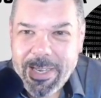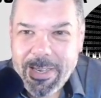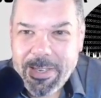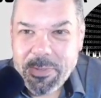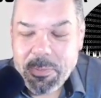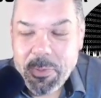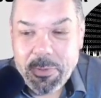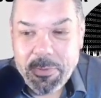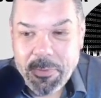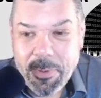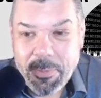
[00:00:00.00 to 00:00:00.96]
has
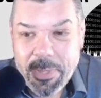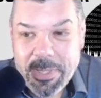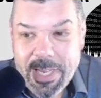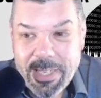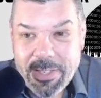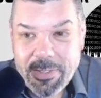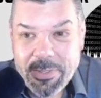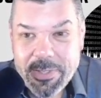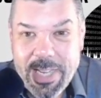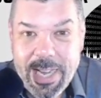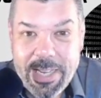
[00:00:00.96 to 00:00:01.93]
moved from the technical
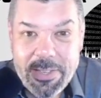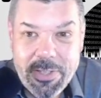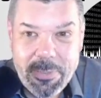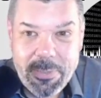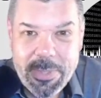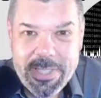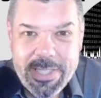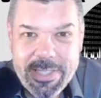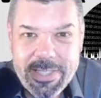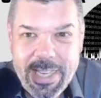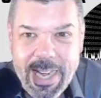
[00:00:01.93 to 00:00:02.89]
side to the
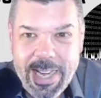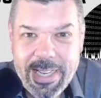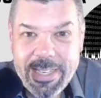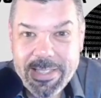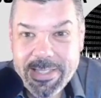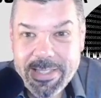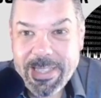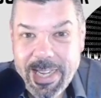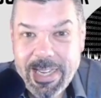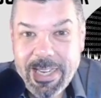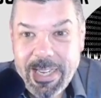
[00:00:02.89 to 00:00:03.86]
business side, is
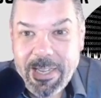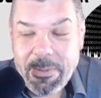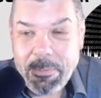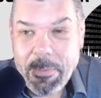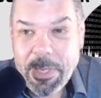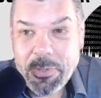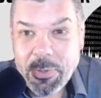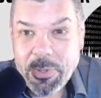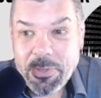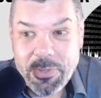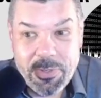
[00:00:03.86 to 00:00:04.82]
that
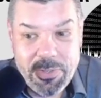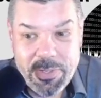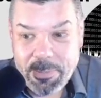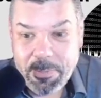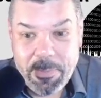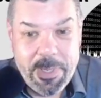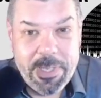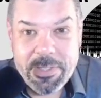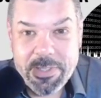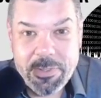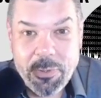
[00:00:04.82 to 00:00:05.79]
mentorship
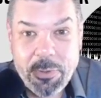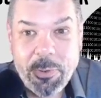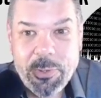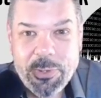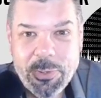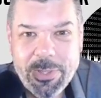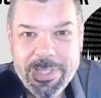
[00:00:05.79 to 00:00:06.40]
is universal.